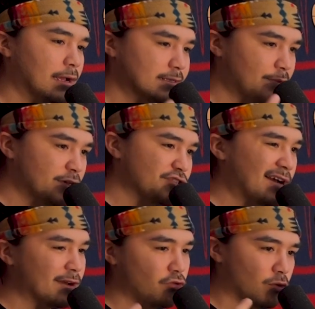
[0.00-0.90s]
I'm going to try to
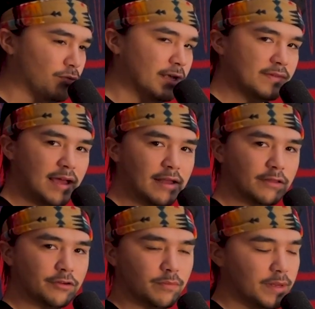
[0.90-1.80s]
incorporate that a
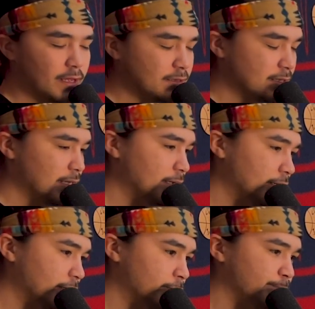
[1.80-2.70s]
little bit.
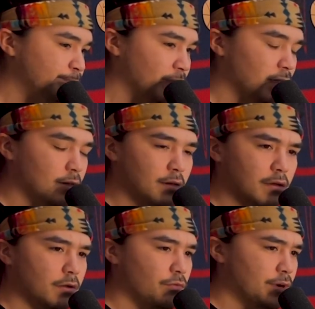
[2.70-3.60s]
And
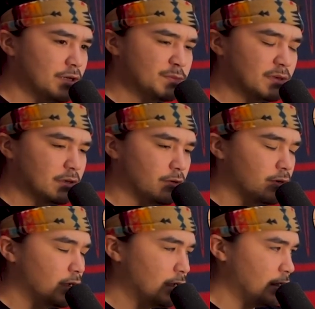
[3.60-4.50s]
what else been going
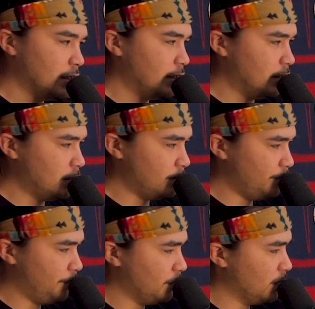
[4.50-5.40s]
on?
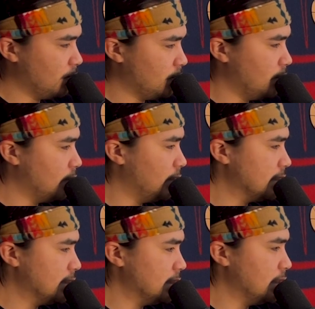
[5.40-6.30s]
Let's
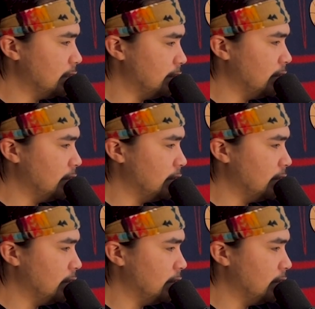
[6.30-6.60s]
see.